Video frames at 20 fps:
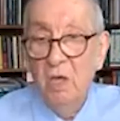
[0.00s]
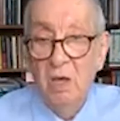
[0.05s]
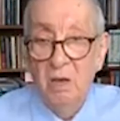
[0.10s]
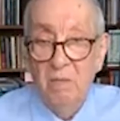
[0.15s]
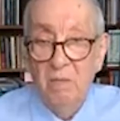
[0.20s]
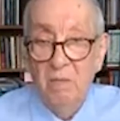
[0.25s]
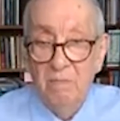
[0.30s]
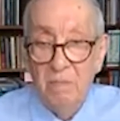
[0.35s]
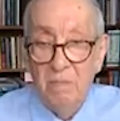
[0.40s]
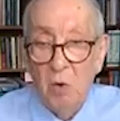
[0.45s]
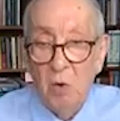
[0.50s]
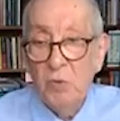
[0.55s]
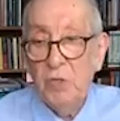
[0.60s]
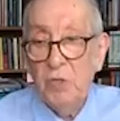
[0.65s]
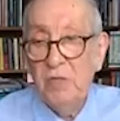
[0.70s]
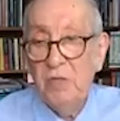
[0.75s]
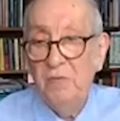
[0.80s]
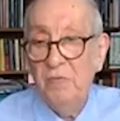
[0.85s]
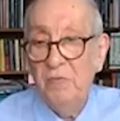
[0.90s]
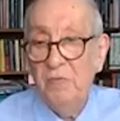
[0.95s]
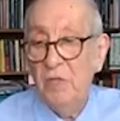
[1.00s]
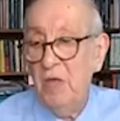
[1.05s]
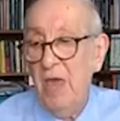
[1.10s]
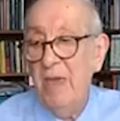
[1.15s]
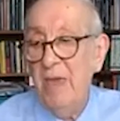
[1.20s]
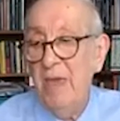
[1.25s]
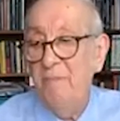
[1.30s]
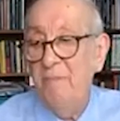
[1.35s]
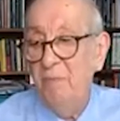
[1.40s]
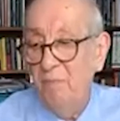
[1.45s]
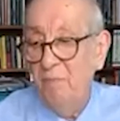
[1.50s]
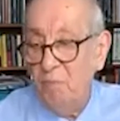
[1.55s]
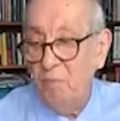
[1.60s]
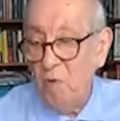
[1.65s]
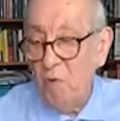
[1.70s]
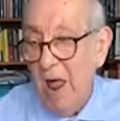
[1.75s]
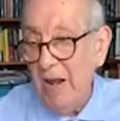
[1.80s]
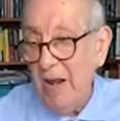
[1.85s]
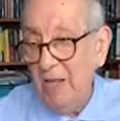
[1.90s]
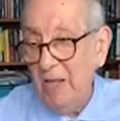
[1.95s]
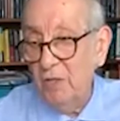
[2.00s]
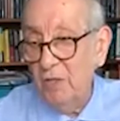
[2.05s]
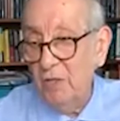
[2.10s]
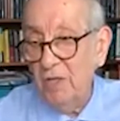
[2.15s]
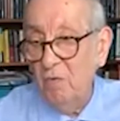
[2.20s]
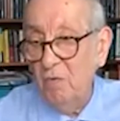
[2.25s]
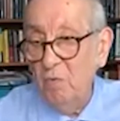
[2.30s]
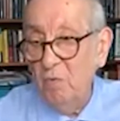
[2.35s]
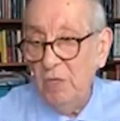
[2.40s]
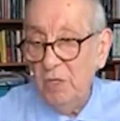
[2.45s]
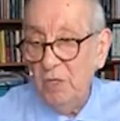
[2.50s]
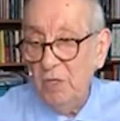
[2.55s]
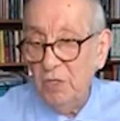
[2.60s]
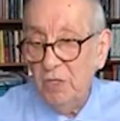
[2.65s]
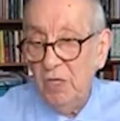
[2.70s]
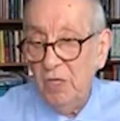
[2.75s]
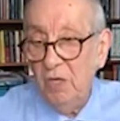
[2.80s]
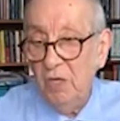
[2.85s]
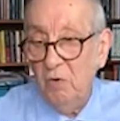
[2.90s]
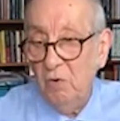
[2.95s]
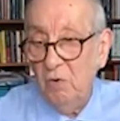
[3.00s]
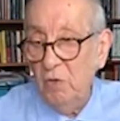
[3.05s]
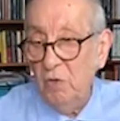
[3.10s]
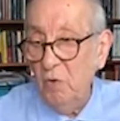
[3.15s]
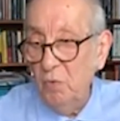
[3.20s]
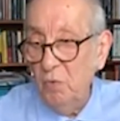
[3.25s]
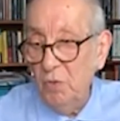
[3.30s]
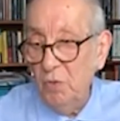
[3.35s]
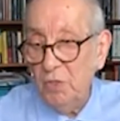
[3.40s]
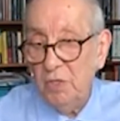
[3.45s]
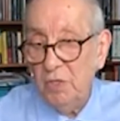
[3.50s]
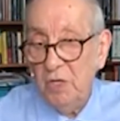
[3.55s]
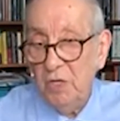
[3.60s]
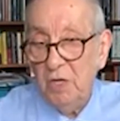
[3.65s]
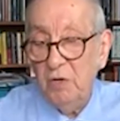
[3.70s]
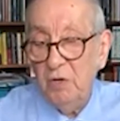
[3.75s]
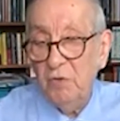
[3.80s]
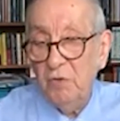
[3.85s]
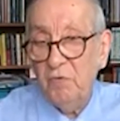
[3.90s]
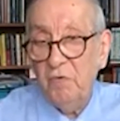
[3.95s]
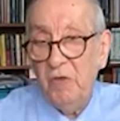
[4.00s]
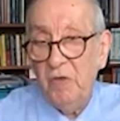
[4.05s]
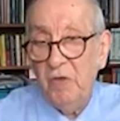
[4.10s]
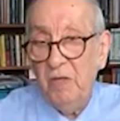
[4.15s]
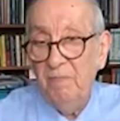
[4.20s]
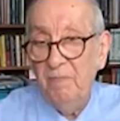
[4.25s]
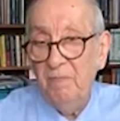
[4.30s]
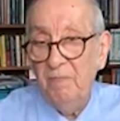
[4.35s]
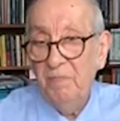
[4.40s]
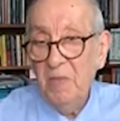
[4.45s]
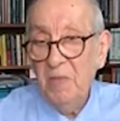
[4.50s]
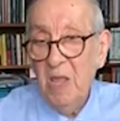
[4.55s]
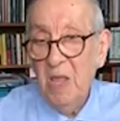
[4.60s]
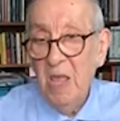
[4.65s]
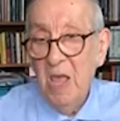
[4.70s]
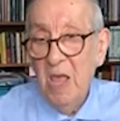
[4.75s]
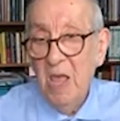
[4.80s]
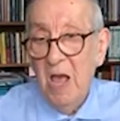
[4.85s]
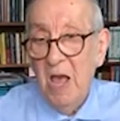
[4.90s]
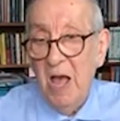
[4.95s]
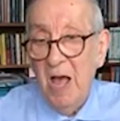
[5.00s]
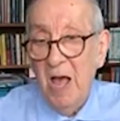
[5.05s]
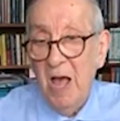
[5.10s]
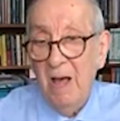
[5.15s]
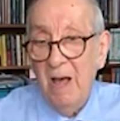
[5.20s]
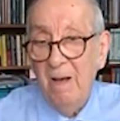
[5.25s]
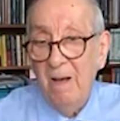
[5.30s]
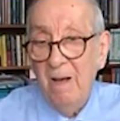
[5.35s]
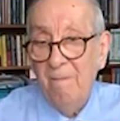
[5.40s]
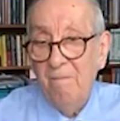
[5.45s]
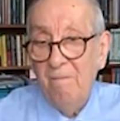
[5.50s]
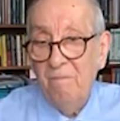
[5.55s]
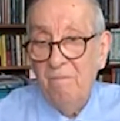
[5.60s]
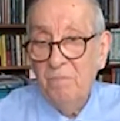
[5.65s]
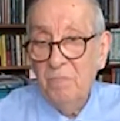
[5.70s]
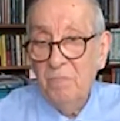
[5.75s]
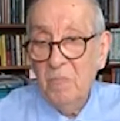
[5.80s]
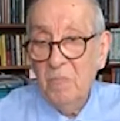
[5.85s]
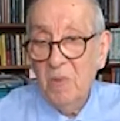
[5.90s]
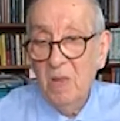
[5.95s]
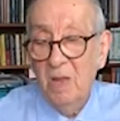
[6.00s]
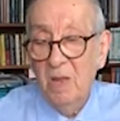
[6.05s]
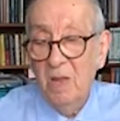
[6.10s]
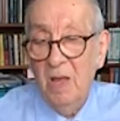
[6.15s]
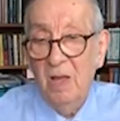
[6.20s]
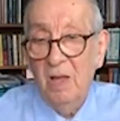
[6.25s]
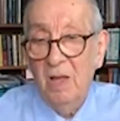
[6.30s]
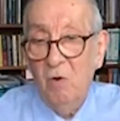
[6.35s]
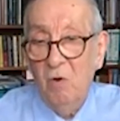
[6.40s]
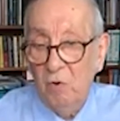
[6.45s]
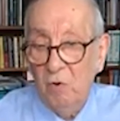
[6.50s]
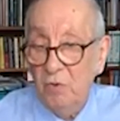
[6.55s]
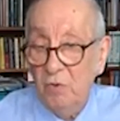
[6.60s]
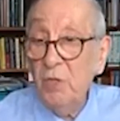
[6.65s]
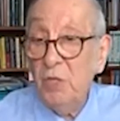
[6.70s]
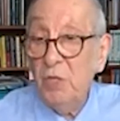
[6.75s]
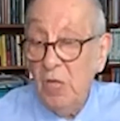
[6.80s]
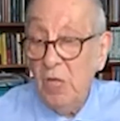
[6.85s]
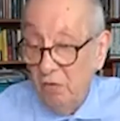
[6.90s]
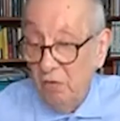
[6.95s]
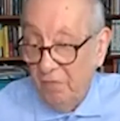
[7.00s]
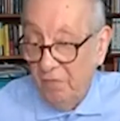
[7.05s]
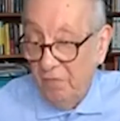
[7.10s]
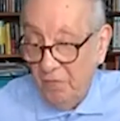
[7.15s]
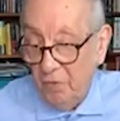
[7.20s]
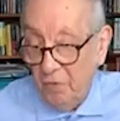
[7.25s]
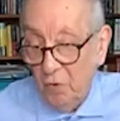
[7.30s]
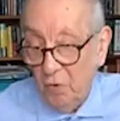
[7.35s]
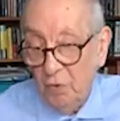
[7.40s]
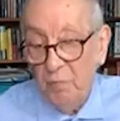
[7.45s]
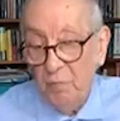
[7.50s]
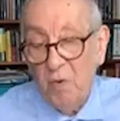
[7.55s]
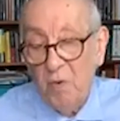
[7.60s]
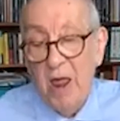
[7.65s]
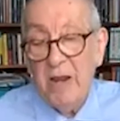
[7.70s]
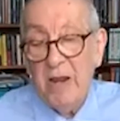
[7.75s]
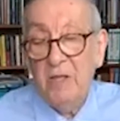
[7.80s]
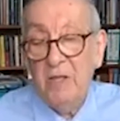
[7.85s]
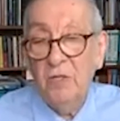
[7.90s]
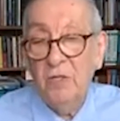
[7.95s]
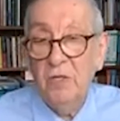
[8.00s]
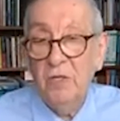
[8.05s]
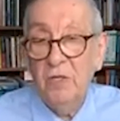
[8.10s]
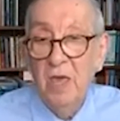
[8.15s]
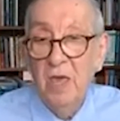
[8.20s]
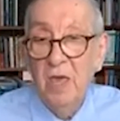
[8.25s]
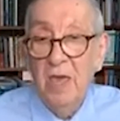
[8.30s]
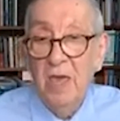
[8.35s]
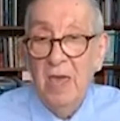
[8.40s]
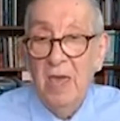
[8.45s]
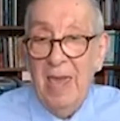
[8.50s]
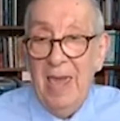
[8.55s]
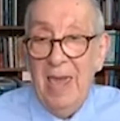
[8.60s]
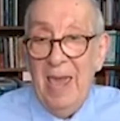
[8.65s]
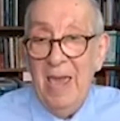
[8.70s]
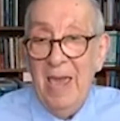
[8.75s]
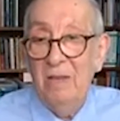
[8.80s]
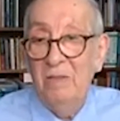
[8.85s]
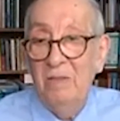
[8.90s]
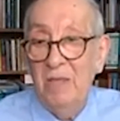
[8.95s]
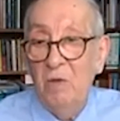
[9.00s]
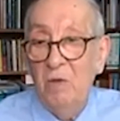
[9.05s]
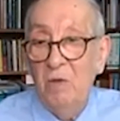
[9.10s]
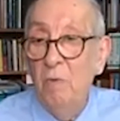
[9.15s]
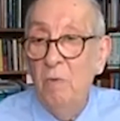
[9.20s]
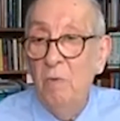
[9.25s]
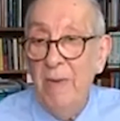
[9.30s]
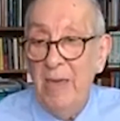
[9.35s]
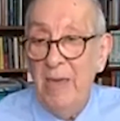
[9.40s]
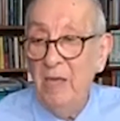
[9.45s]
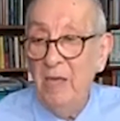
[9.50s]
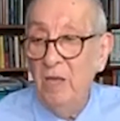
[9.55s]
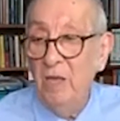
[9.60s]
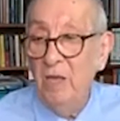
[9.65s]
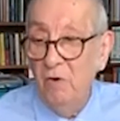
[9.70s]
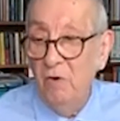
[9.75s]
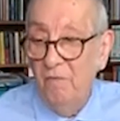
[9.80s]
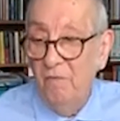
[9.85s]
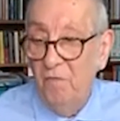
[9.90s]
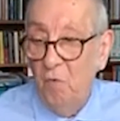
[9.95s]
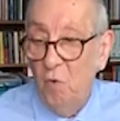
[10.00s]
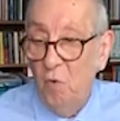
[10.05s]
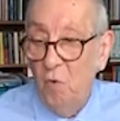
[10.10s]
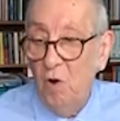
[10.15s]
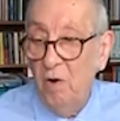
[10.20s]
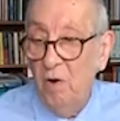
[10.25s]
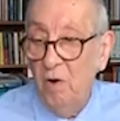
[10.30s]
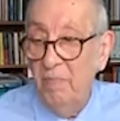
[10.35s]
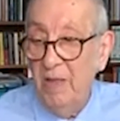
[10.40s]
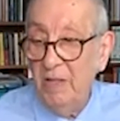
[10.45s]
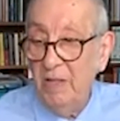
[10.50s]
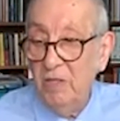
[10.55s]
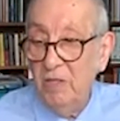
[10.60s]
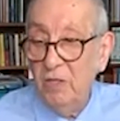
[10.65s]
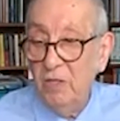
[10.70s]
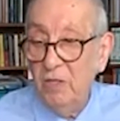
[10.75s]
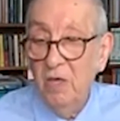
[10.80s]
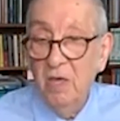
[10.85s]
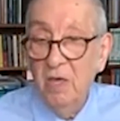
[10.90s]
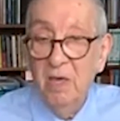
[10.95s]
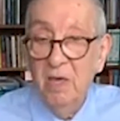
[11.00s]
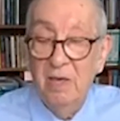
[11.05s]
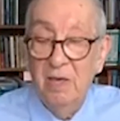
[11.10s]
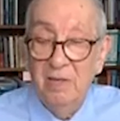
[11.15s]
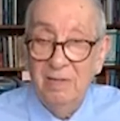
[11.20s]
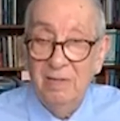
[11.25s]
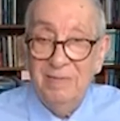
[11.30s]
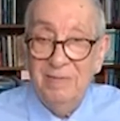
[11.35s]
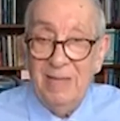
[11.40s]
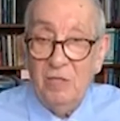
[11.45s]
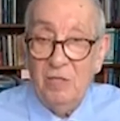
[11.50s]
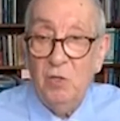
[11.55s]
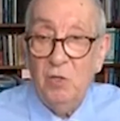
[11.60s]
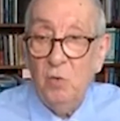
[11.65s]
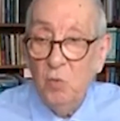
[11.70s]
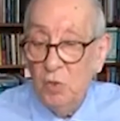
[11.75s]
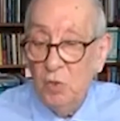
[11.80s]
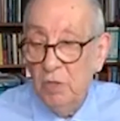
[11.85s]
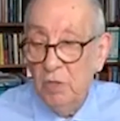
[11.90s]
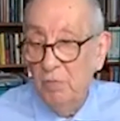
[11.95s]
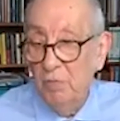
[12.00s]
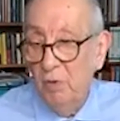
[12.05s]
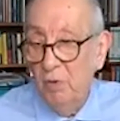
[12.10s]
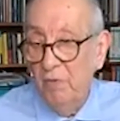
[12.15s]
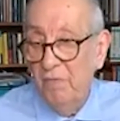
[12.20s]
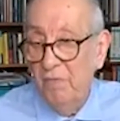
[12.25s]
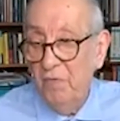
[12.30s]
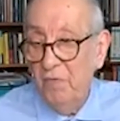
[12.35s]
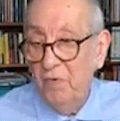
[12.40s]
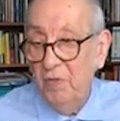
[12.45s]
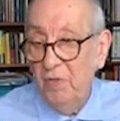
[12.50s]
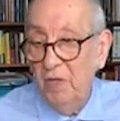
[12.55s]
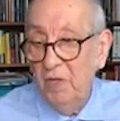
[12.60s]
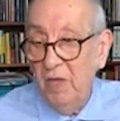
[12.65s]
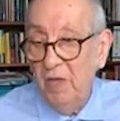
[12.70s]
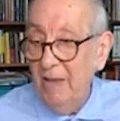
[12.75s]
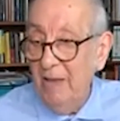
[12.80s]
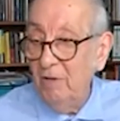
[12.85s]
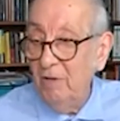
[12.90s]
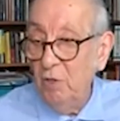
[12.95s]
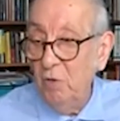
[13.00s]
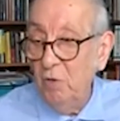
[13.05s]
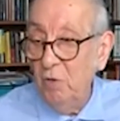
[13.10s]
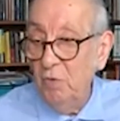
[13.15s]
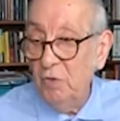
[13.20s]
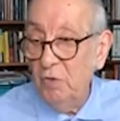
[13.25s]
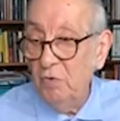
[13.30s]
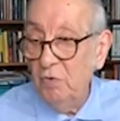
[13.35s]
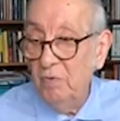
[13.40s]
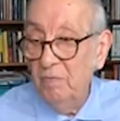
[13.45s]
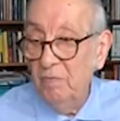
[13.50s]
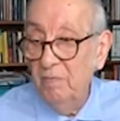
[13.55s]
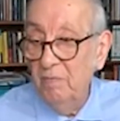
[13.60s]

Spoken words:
most of the type of products that we see or use in industry, or the steel for those products, and they will make it in a form that's usable for the end user